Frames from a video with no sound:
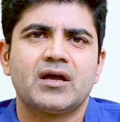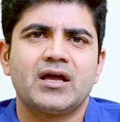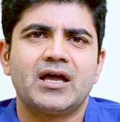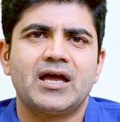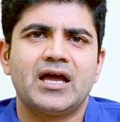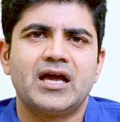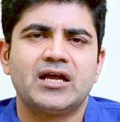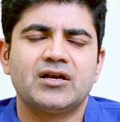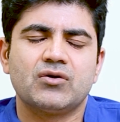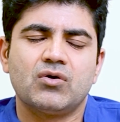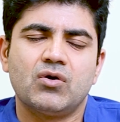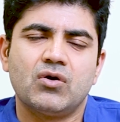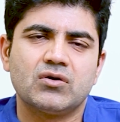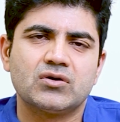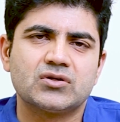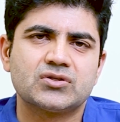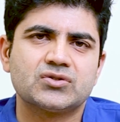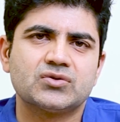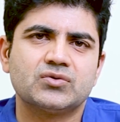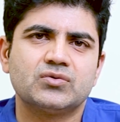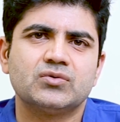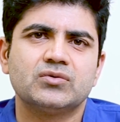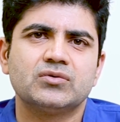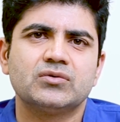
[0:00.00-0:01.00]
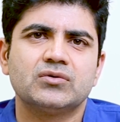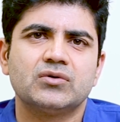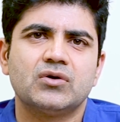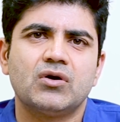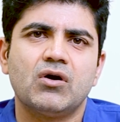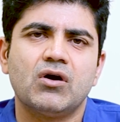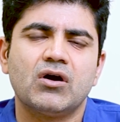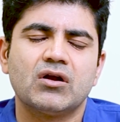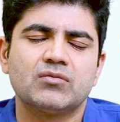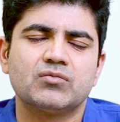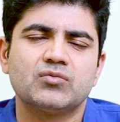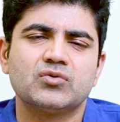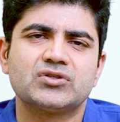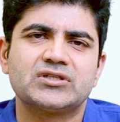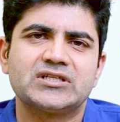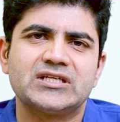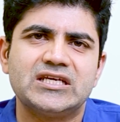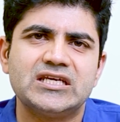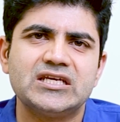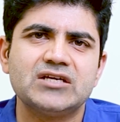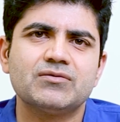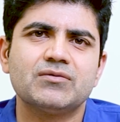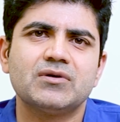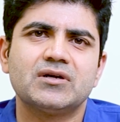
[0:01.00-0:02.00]
and also almost
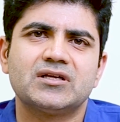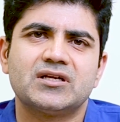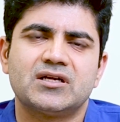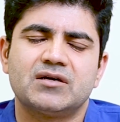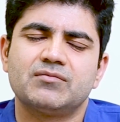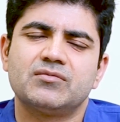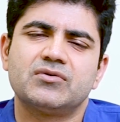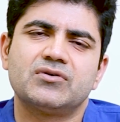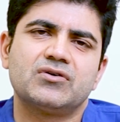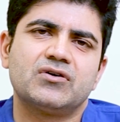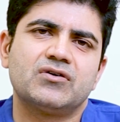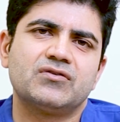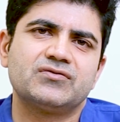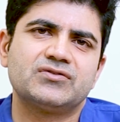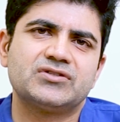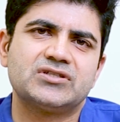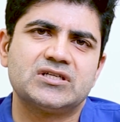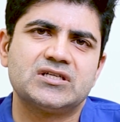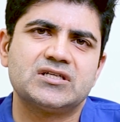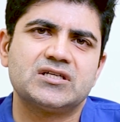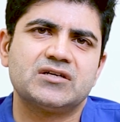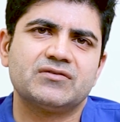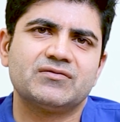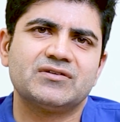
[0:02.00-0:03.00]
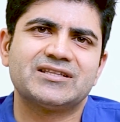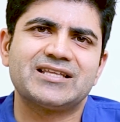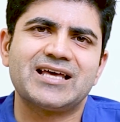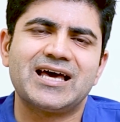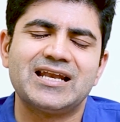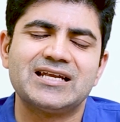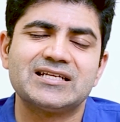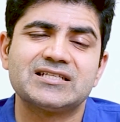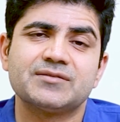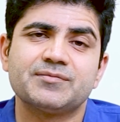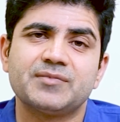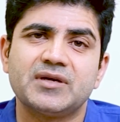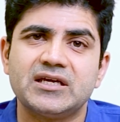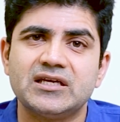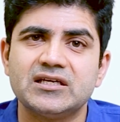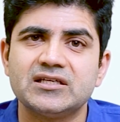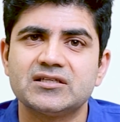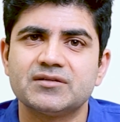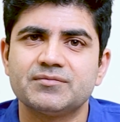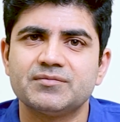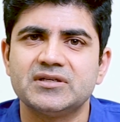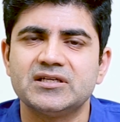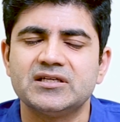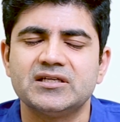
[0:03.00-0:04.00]
equal number of children with thalassemia
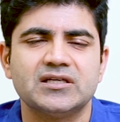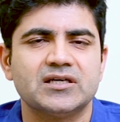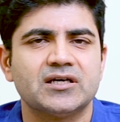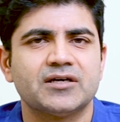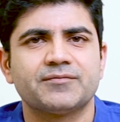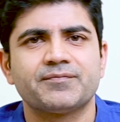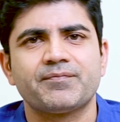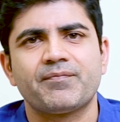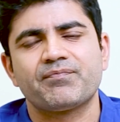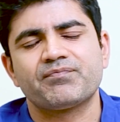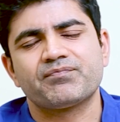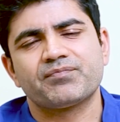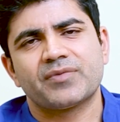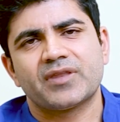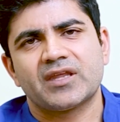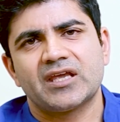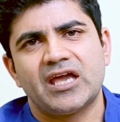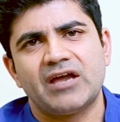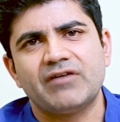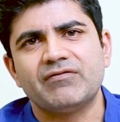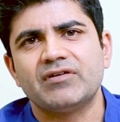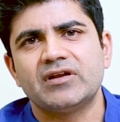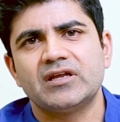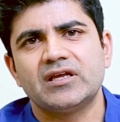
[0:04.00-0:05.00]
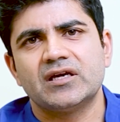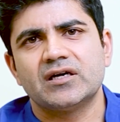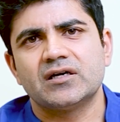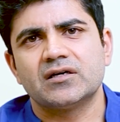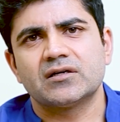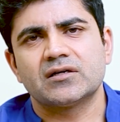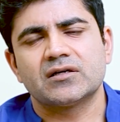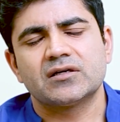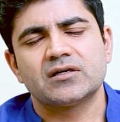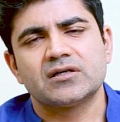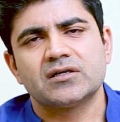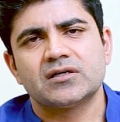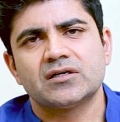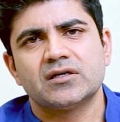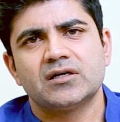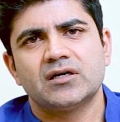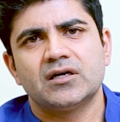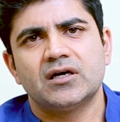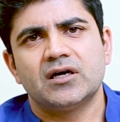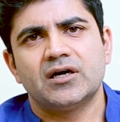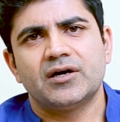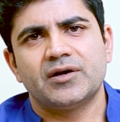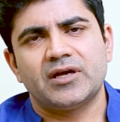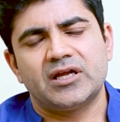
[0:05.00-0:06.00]
intermedia every year
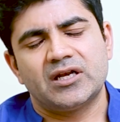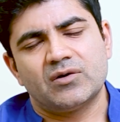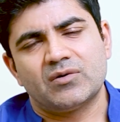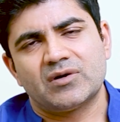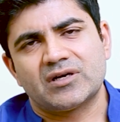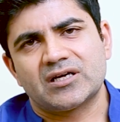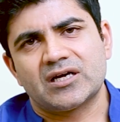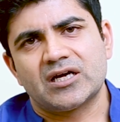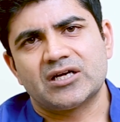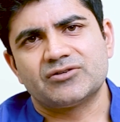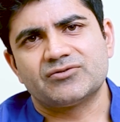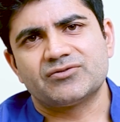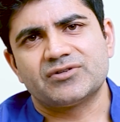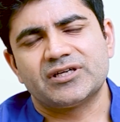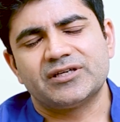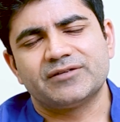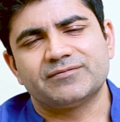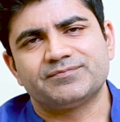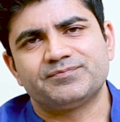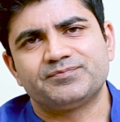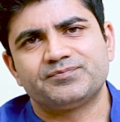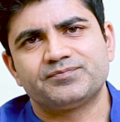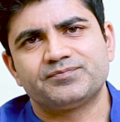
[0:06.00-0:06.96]
in our country.